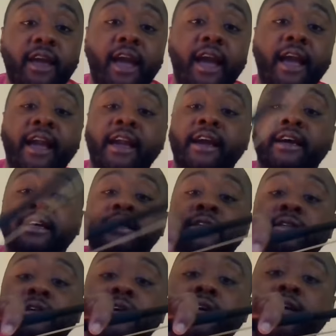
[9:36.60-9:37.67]
and
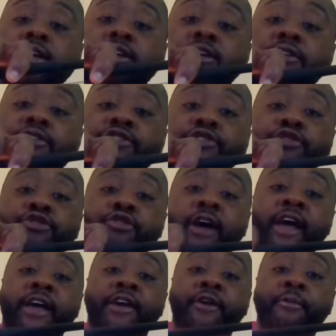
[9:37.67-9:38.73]
you just
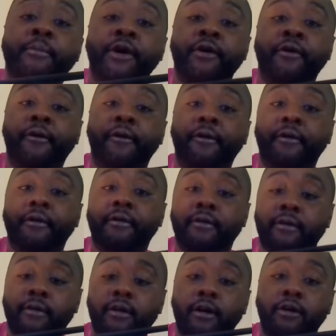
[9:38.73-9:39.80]
drag your bow
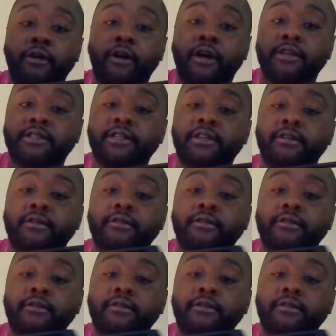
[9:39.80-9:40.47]
across it,